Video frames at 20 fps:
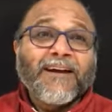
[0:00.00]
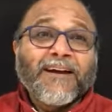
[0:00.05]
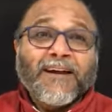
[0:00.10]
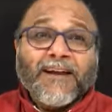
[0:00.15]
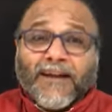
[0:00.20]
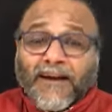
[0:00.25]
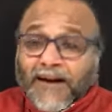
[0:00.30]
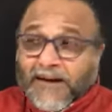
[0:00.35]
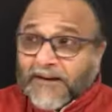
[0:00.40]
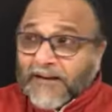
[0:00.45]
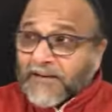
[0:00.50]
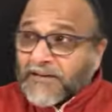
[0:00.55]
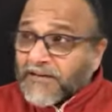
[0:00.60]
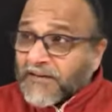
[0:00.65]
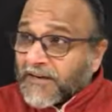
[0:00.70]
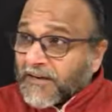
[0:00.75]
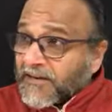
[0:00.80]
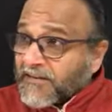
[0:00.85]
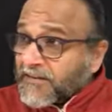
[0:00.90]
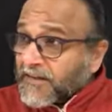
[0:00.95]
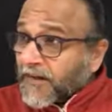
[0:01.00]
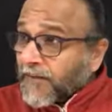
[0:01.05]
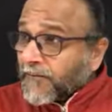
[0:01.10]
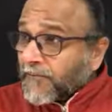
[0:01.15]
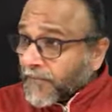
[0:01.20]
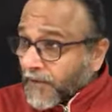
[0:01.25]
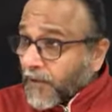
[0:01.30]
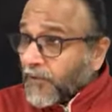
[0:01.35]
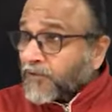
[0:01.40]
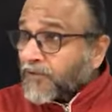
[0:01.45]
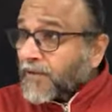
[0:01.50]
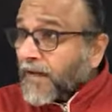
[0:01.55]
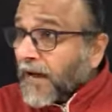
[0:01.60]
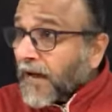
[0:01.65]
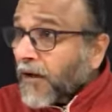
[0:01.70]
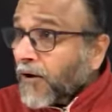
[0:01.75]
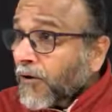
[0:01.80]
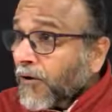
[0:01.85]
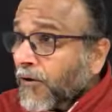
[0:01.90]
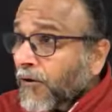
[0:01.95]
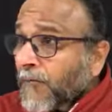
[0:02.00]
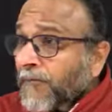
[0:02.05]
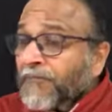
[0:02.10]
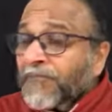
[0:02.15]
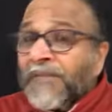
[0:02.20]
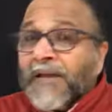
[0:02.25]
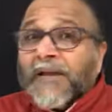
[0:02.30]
Why? Attention has come. Because now,